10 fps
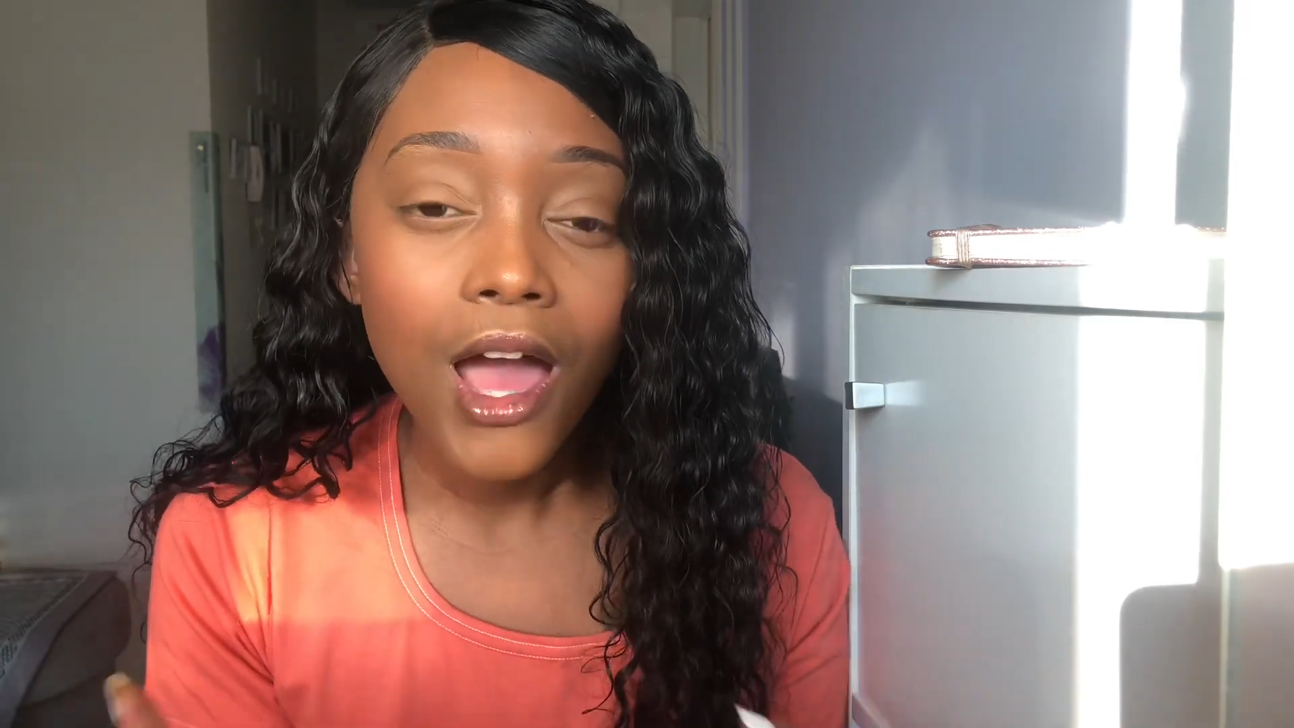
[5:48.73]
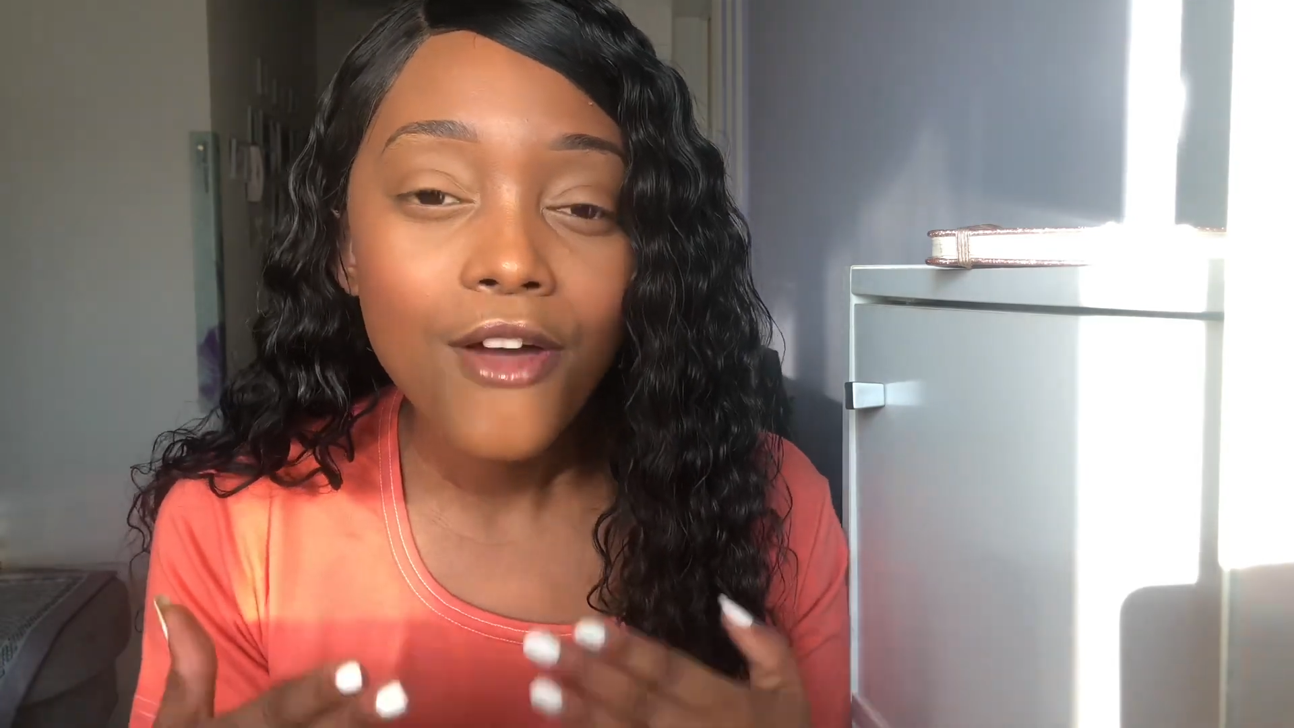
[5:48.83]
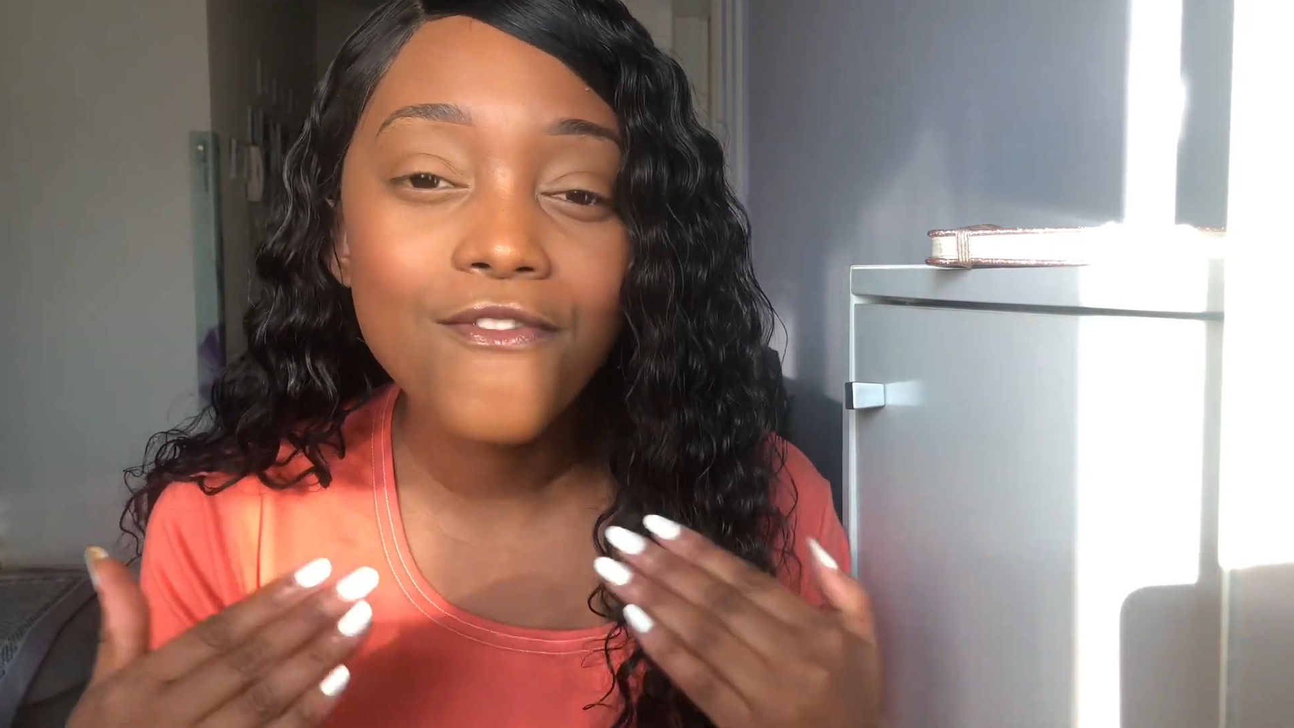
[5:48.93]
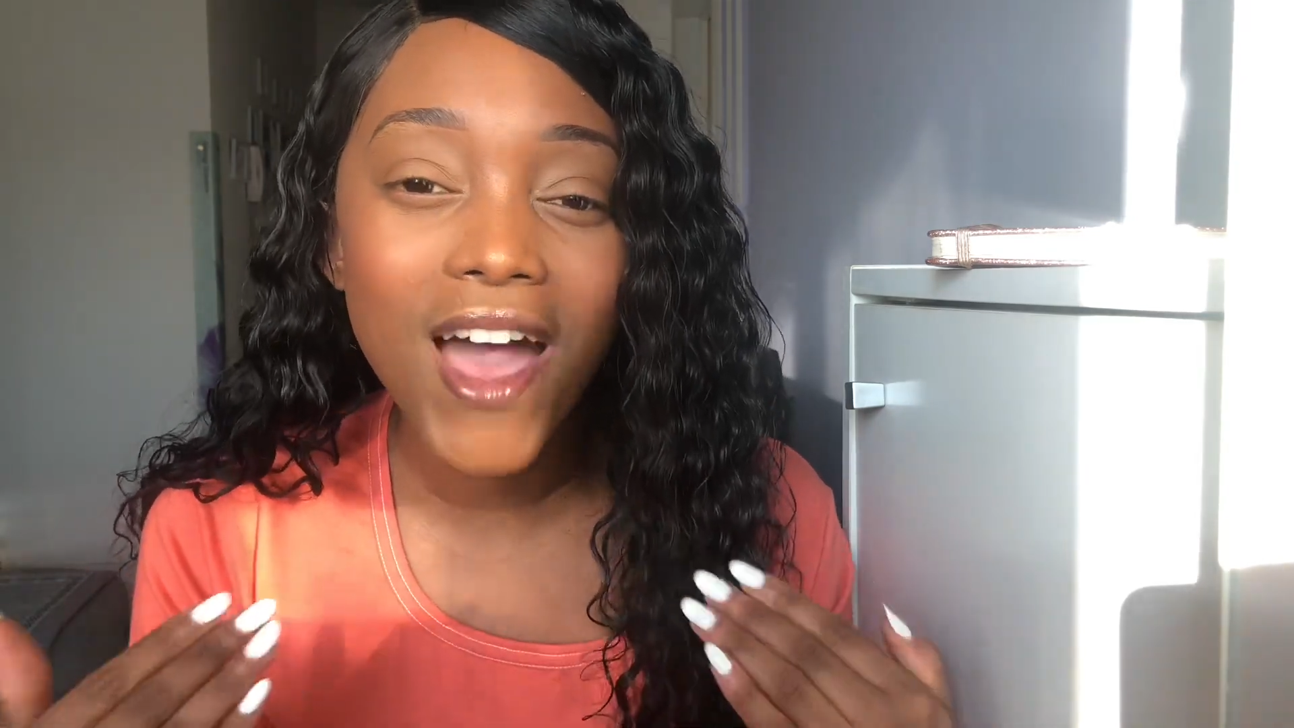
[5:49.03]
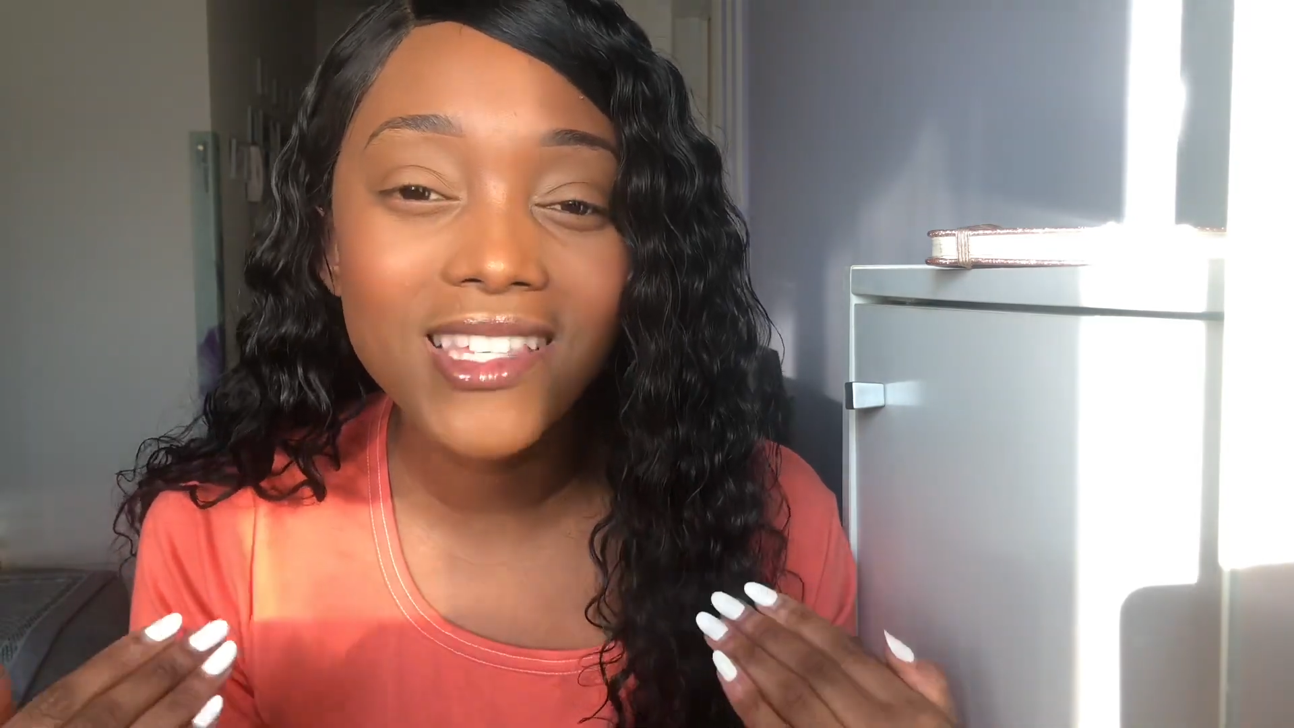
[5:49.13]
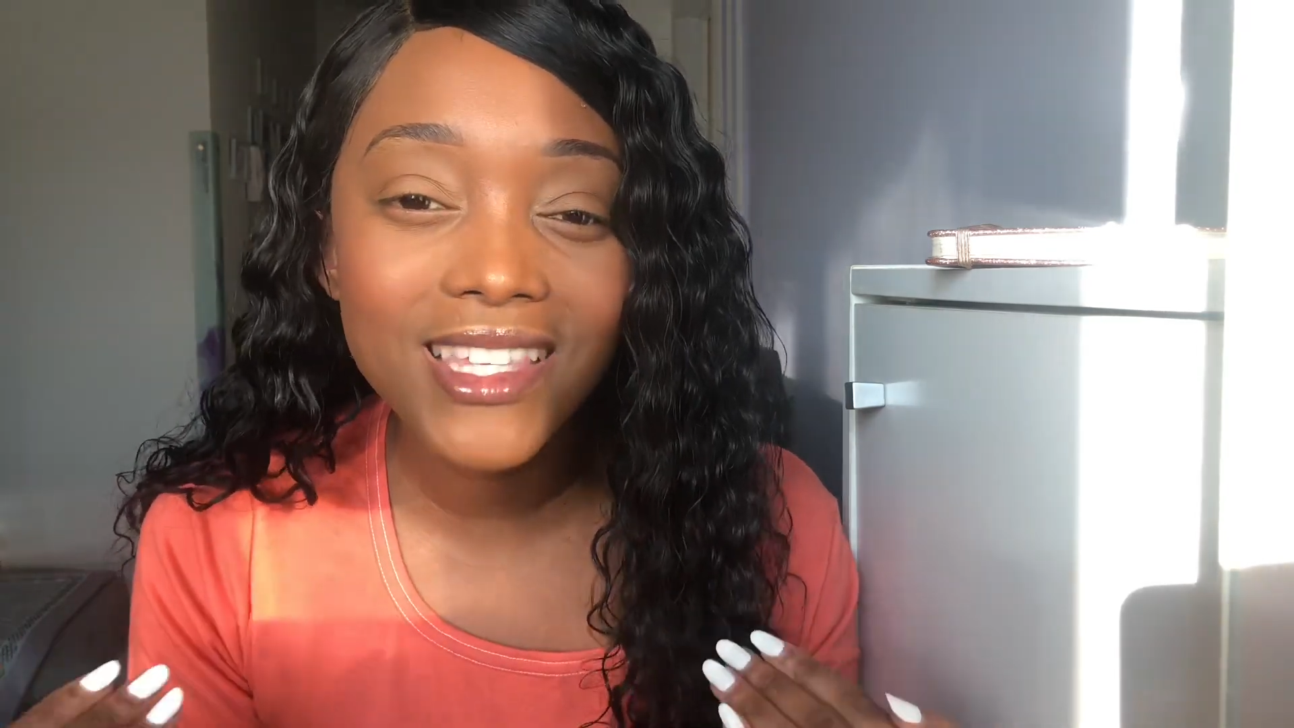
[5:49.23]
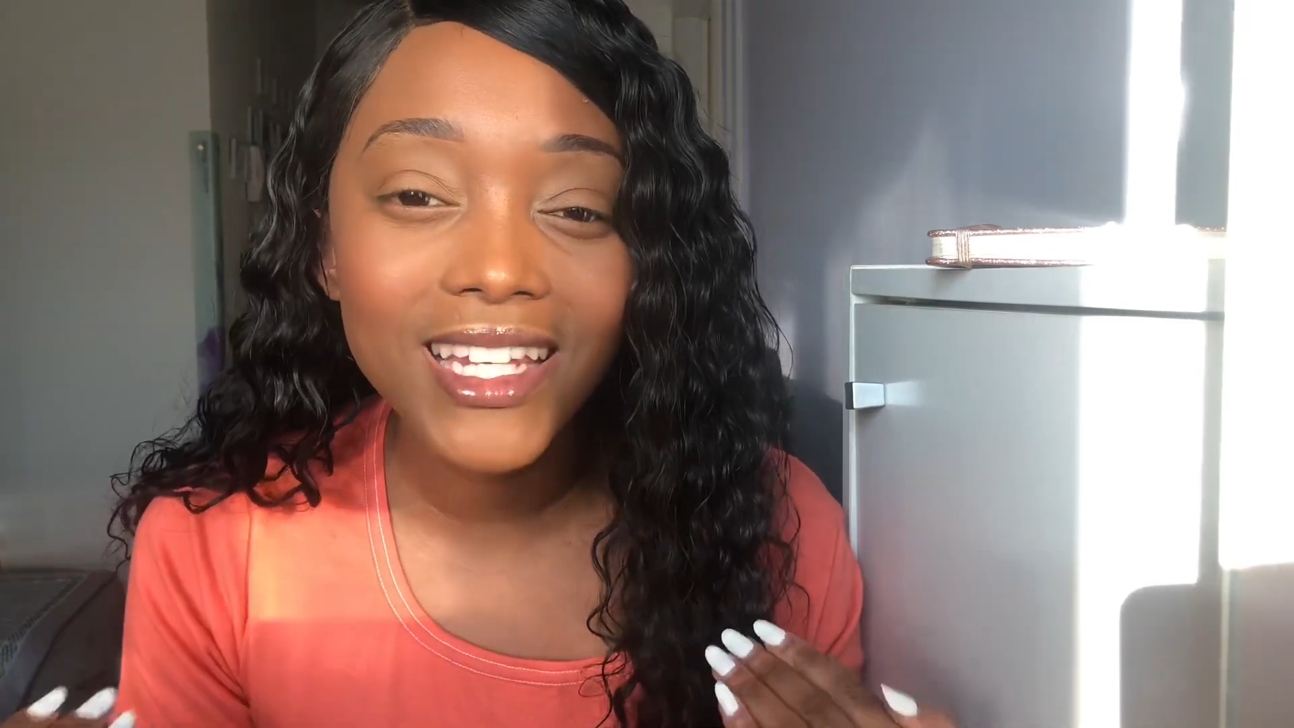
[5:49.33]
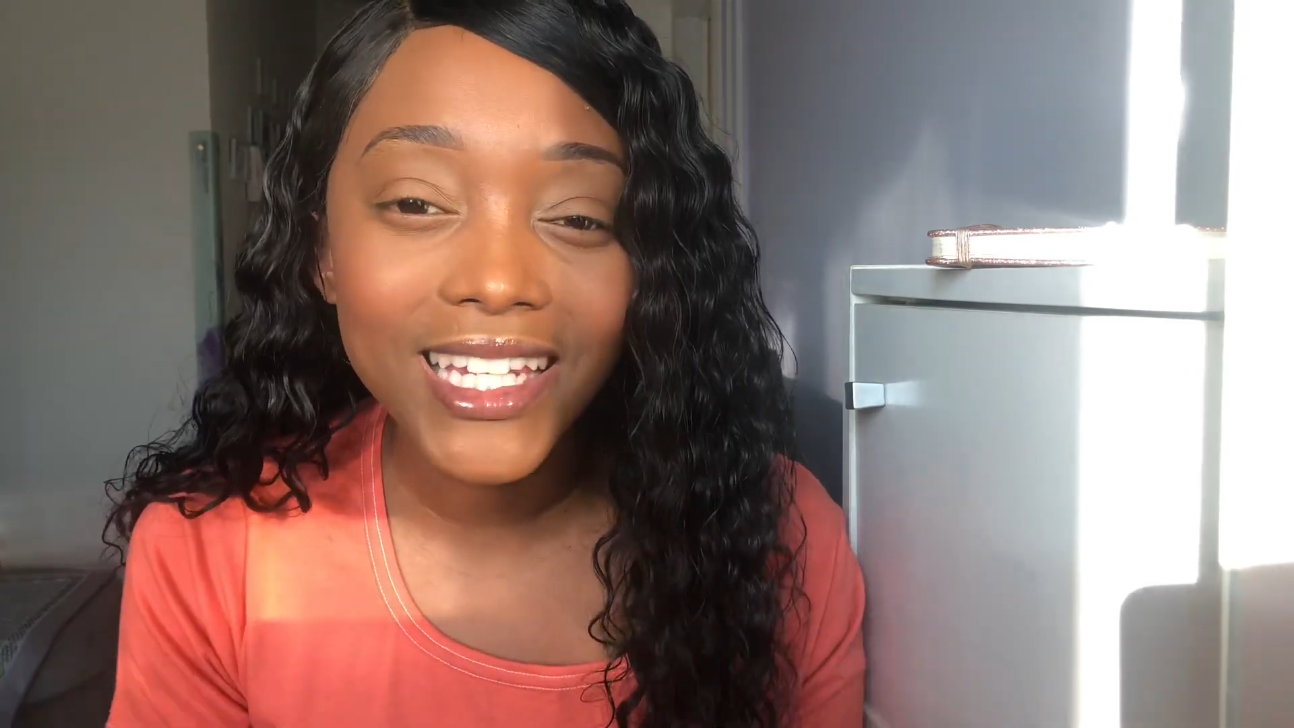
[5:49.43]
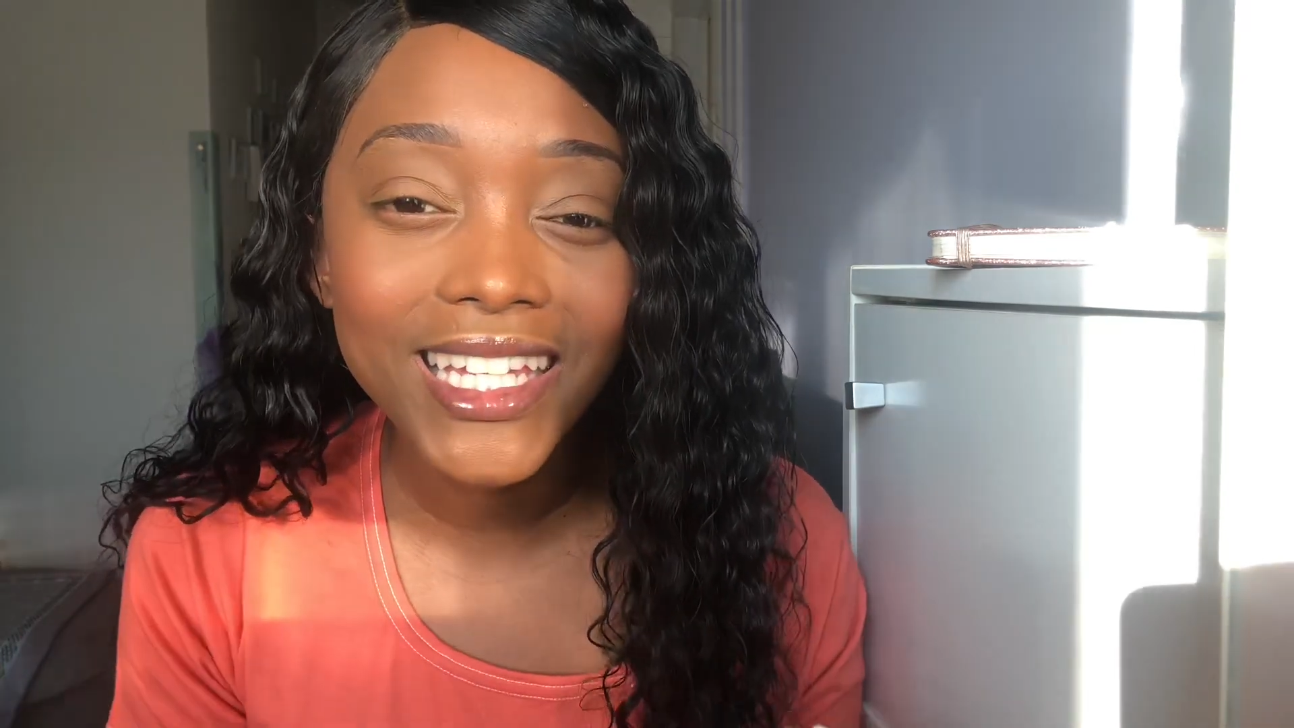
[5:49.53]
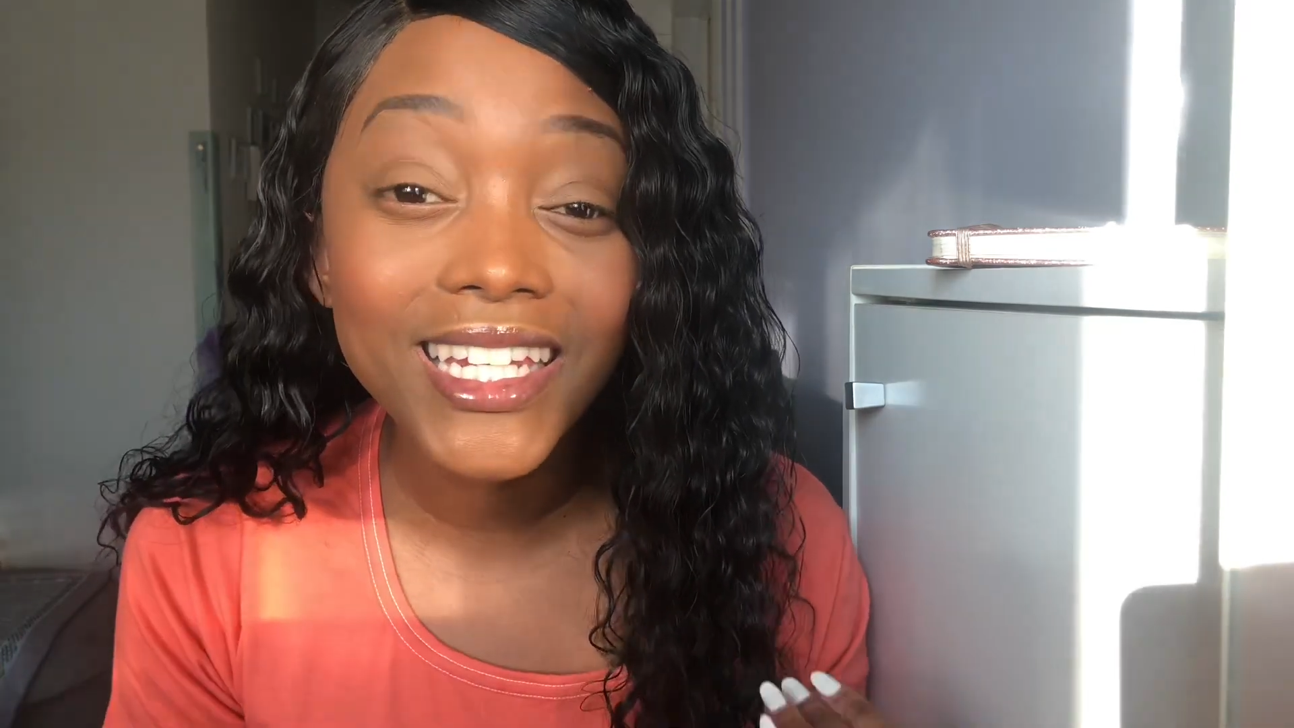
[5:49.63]

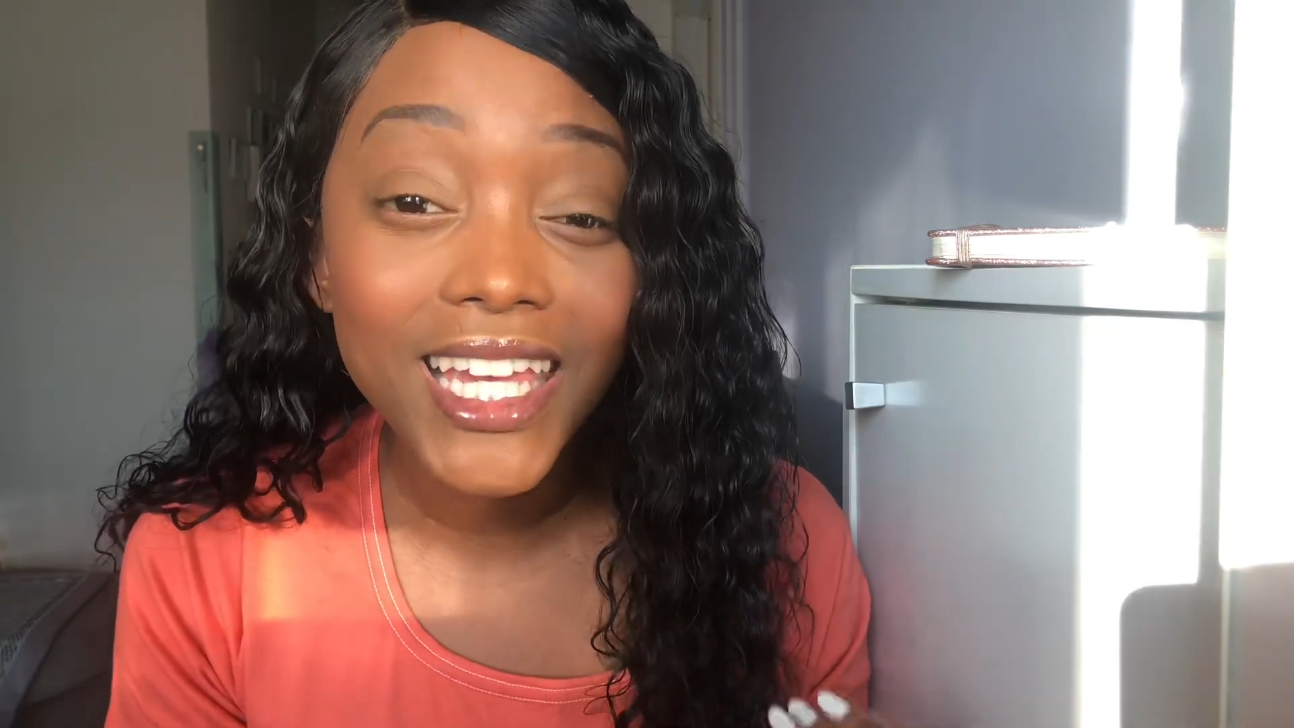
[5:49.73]
vaseline